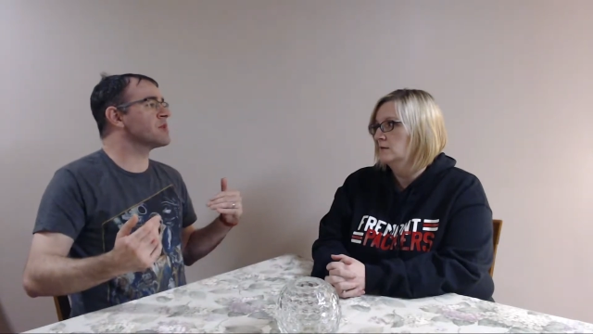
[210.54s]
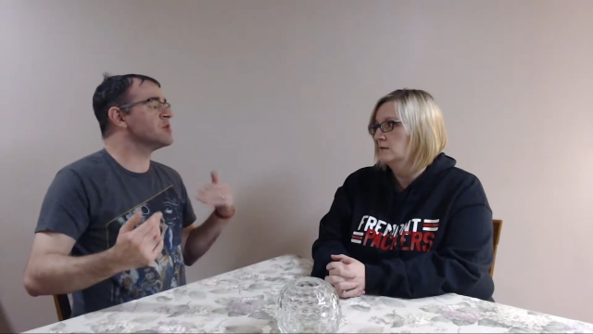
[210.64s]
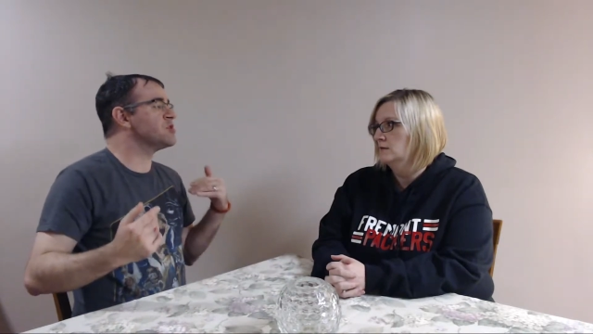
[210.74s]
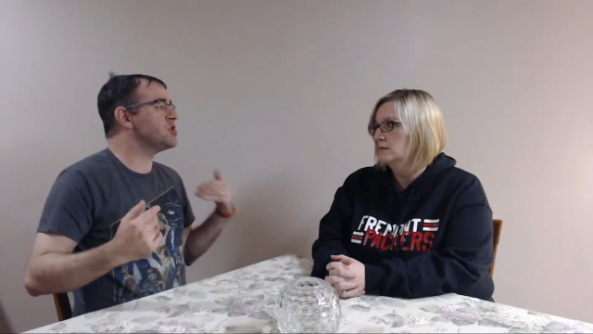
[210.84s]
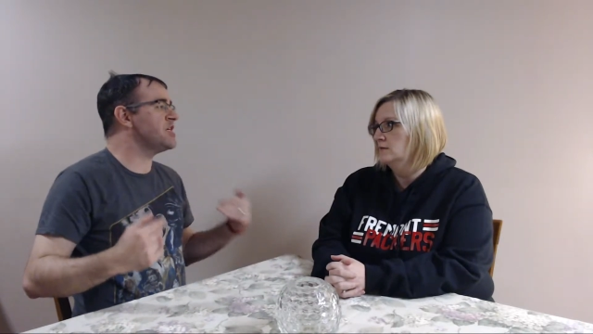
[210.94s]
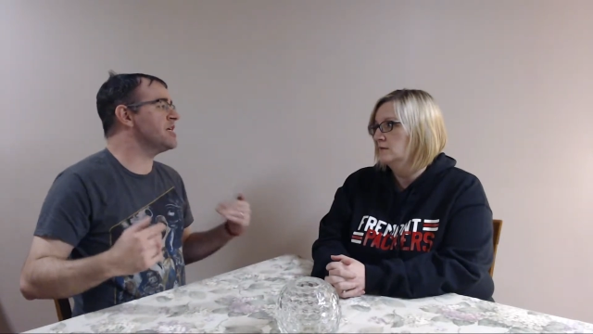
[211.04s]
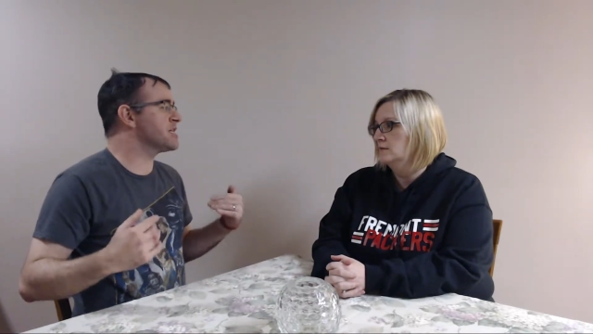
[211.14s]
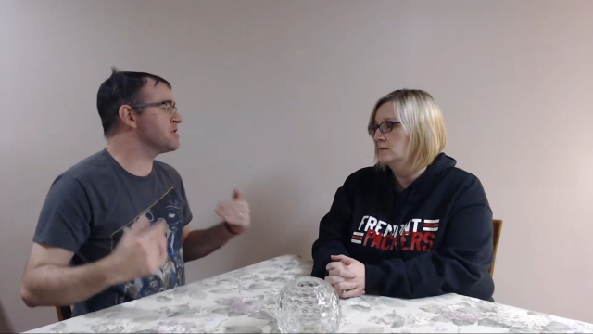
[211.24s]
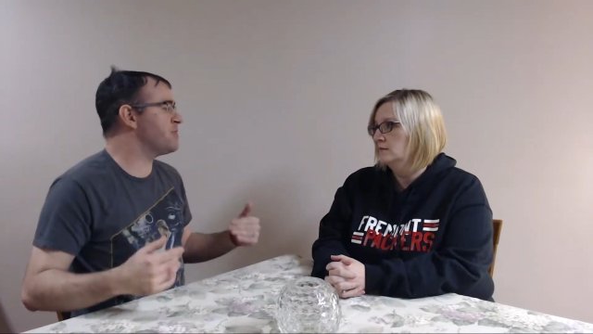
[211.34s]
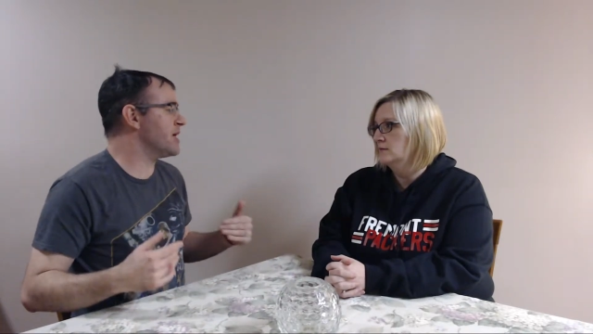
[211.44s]
Speaker 1: she
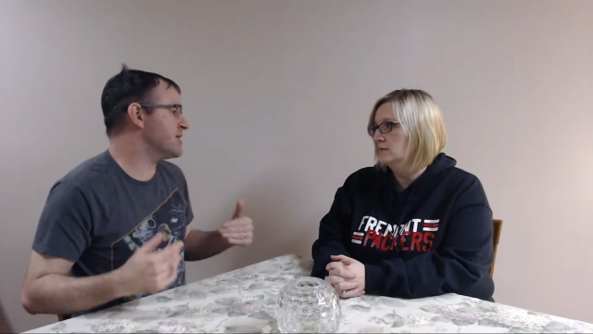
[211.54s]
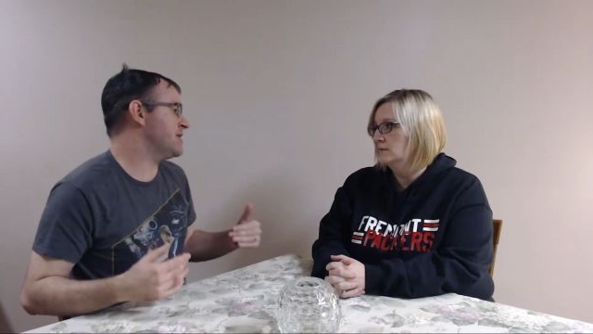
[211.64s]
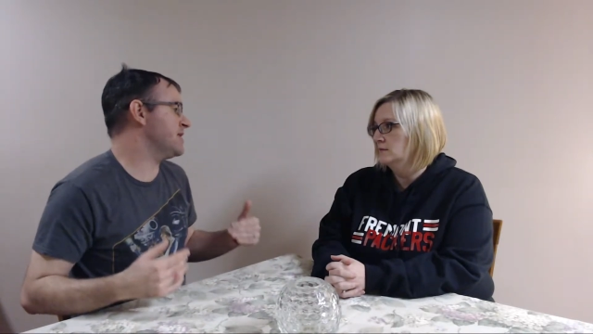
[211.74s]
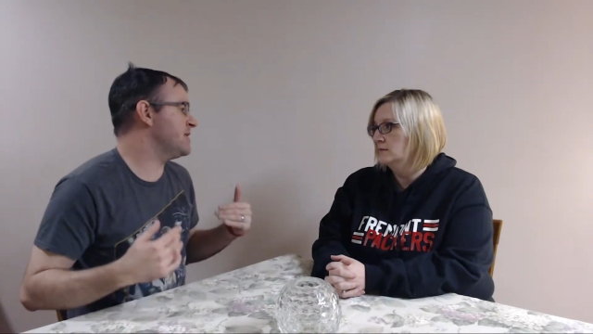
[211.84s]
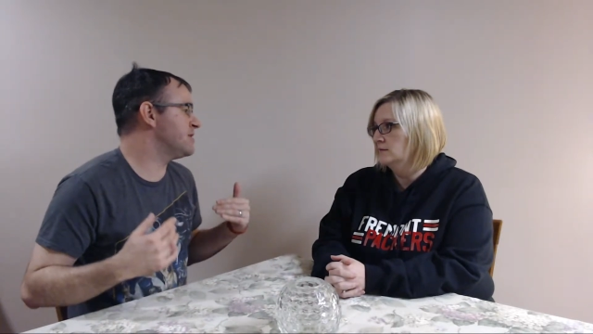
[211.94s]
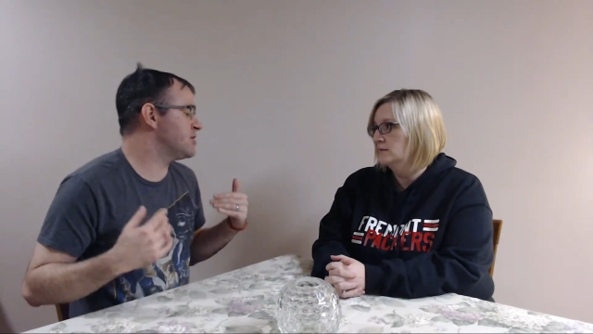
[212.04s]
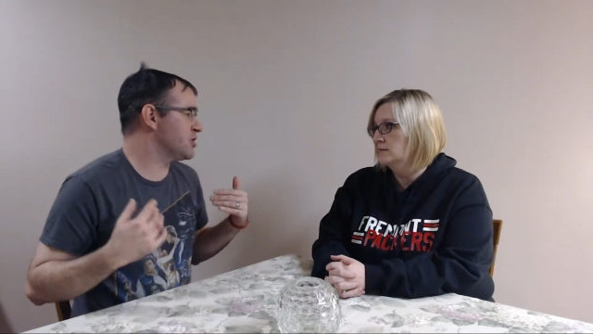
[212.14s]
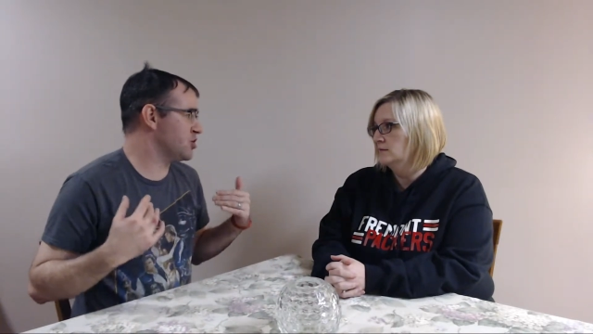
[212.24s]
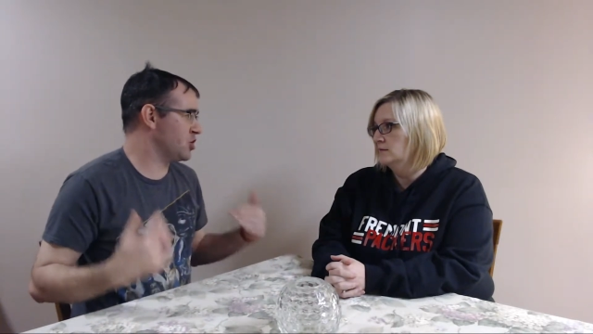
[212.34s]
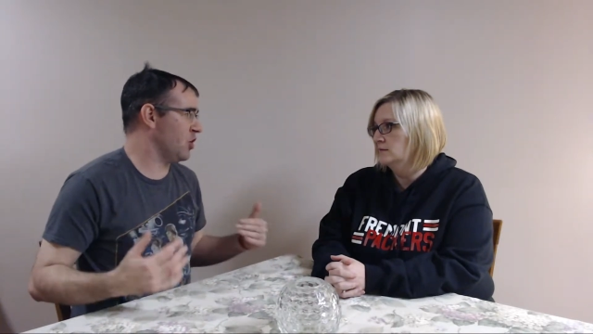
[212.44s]
expected
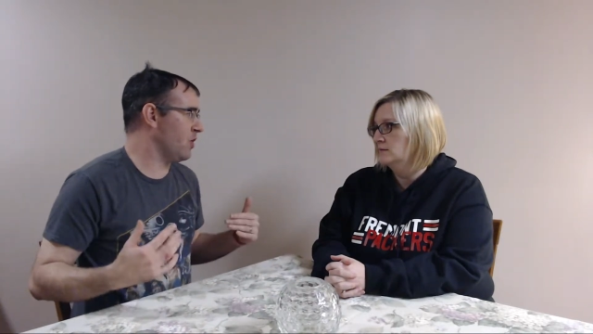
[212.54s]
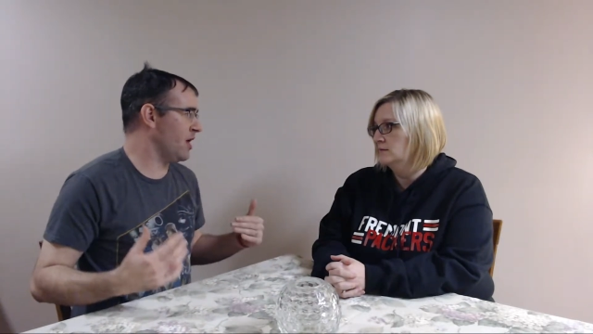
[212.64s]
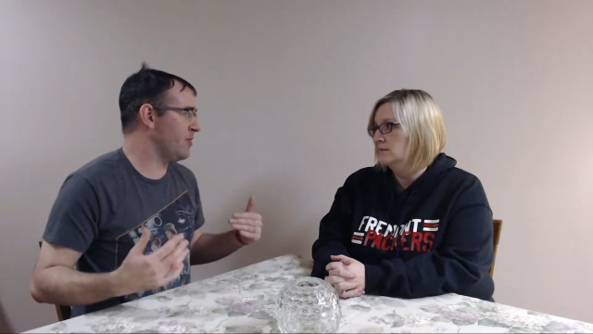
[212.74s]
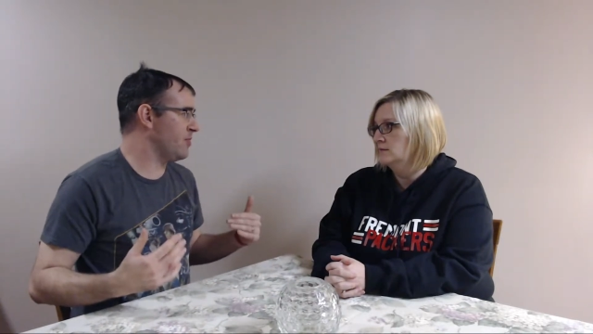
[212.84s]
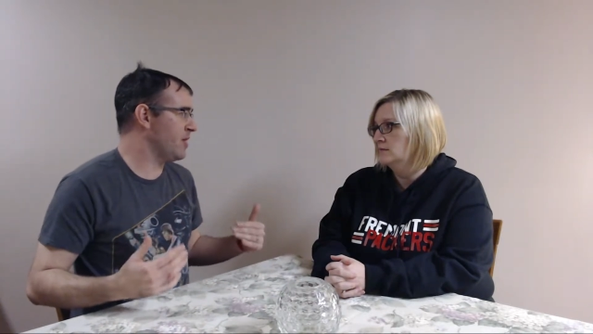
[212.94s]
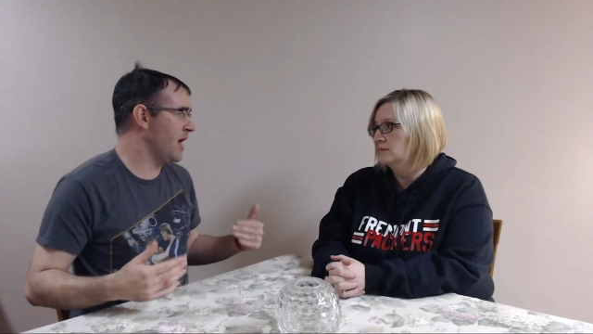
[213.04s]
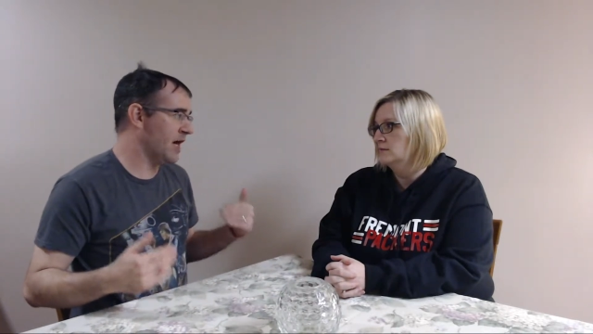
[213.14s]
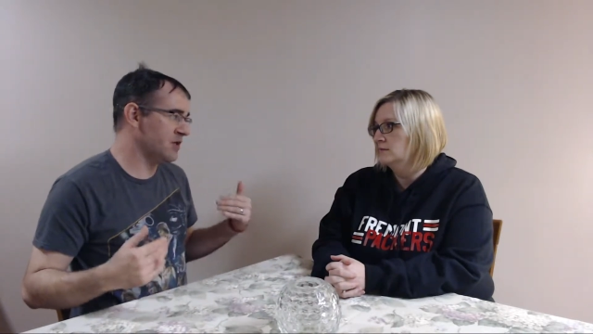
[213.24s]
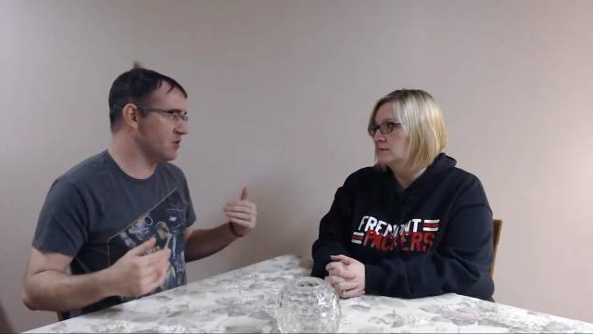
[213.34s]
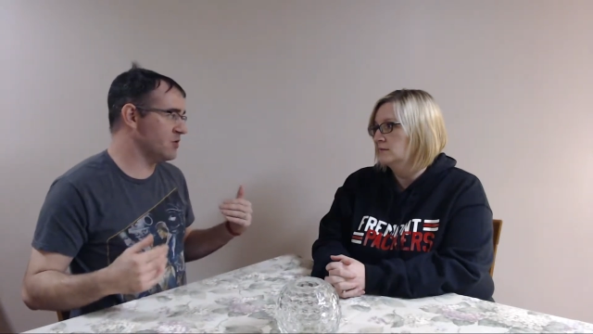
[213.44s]
to show up and